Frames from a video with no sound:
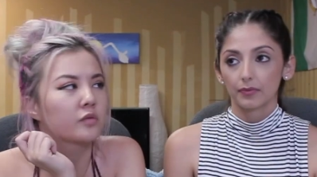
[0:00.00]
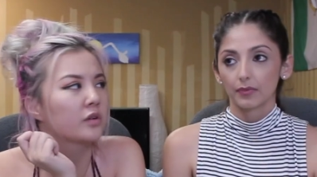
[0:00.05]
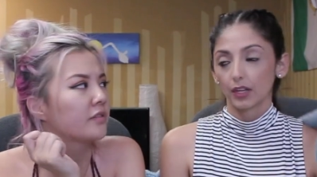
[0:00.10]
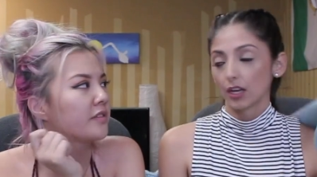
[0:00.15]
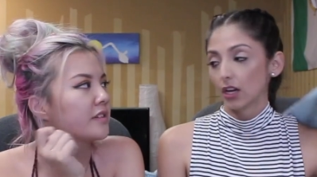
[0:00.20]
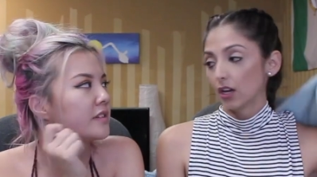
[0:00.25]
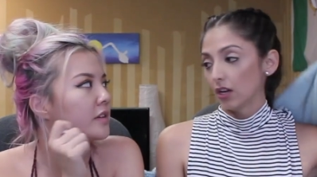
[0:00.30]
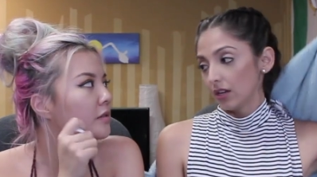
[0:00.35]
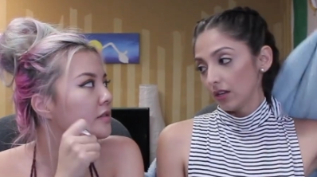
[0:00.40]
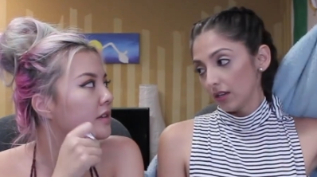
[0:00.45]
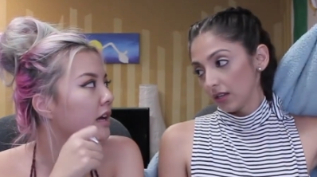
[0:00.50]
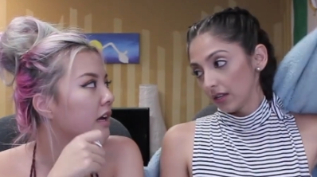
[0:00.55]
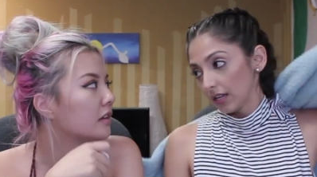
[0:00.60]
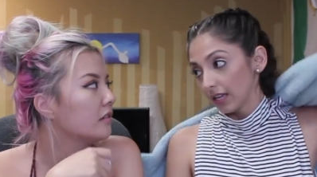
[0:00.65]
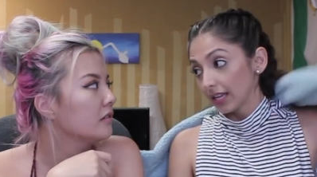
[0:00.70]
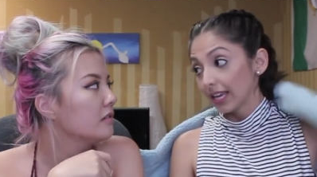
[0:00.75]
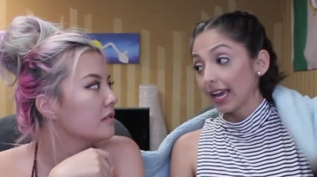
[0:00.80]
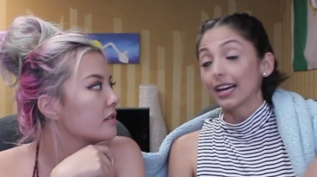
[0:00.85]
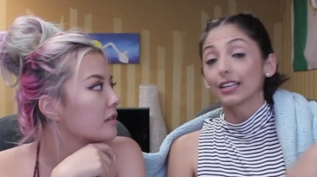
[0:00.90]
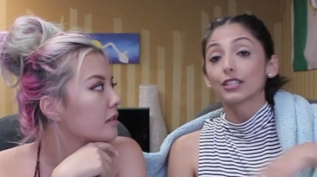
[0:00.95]
Speaker 1: it one of his
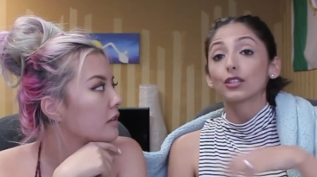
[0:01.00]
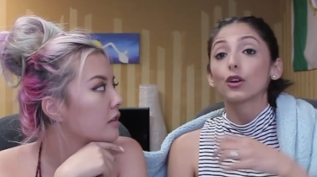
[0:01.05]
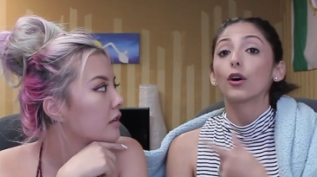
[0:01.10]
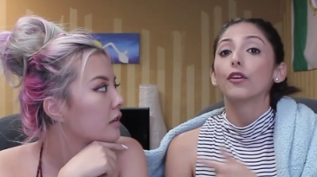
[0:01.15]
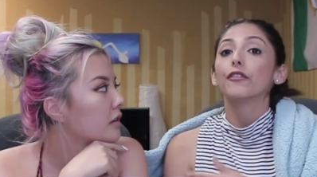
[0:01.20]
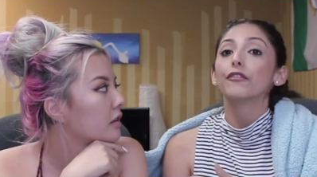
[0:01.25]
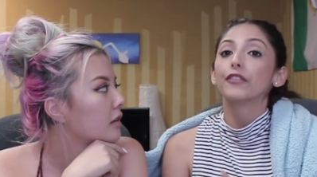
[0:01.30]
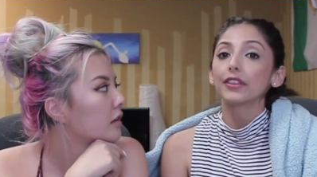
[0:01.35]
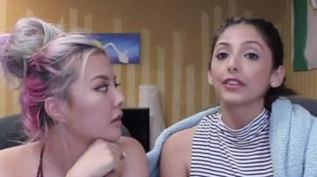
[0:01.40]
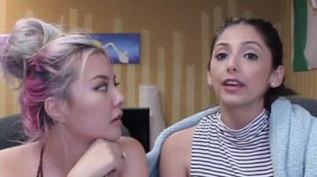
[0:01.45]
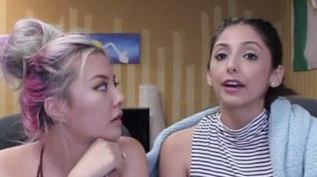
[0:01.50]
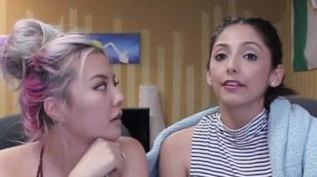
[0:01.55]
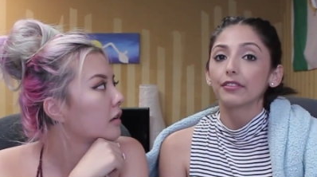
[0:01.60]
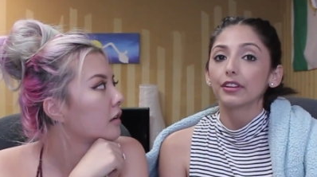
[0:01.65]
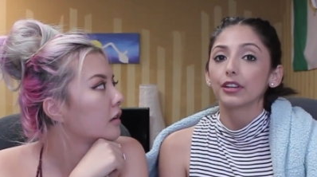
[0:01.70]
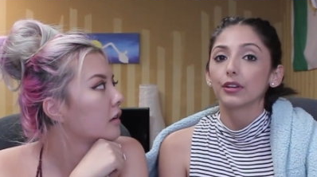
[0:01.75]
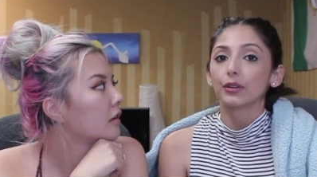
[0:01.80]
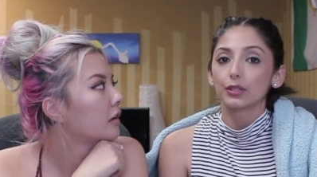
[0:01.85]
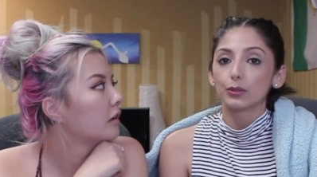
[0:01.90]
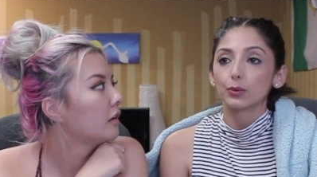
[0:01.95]
hotels? Yeah, so Fifth
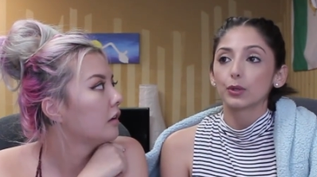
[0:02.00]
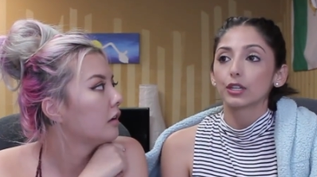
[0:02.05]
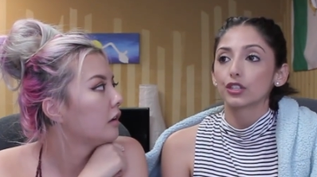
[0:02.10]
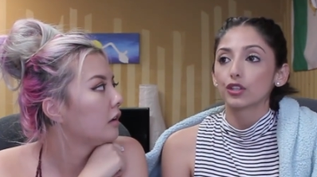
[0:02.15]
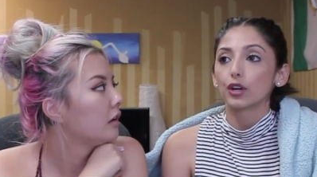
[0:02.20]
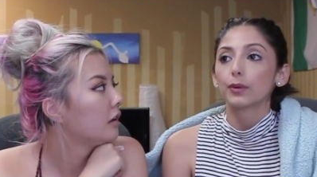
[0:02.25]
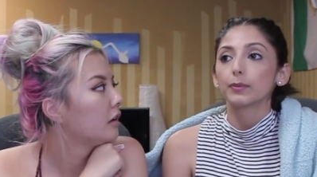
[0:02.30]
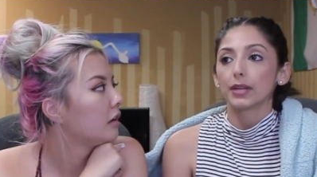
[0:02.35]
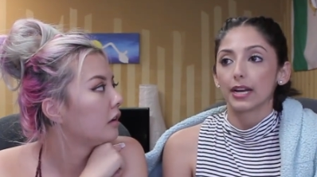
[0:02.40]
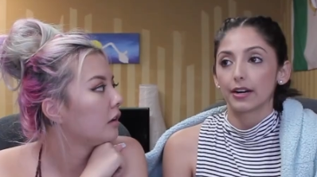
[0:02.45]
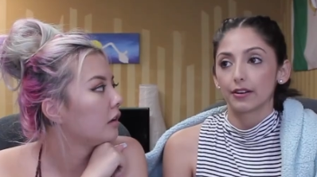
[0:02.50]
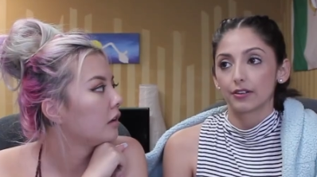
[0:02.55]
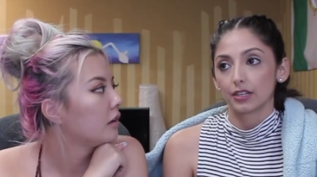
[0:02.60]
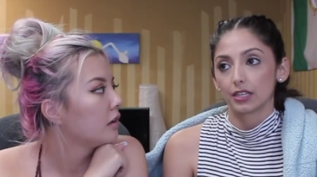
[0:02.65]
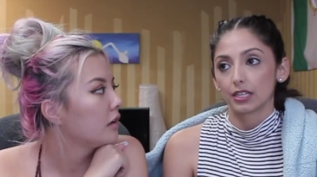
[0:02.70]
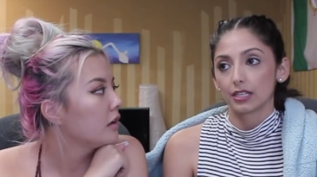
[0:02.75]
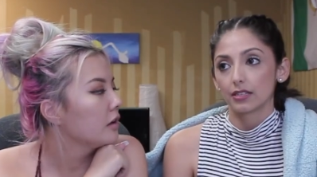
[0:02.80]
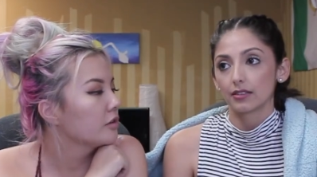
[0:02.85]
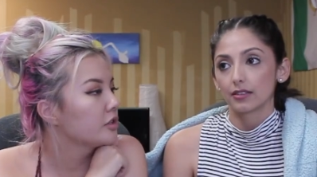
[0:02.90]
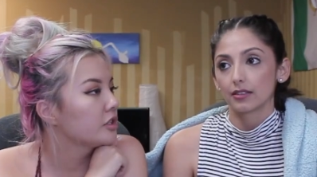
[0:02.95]
Avenue is where Trump Tower
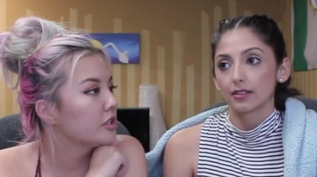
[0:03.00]
is. Oh